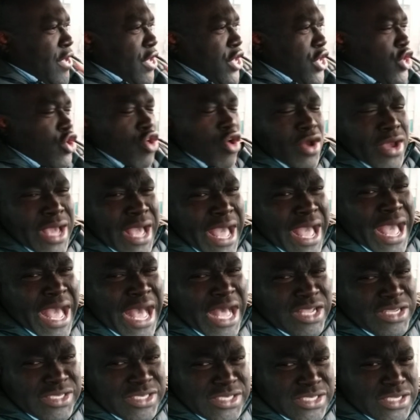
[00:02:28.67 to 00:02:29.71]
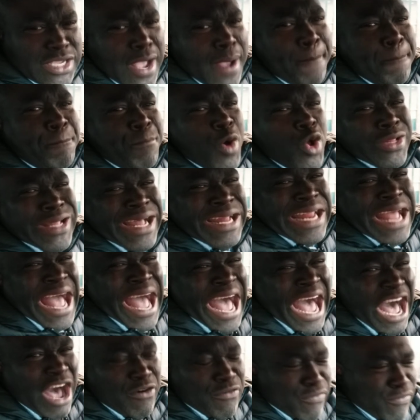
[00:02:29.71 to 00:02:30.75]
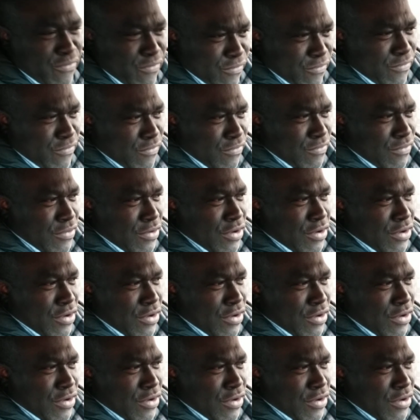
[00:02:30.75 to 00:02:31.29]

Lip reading: your car has more than half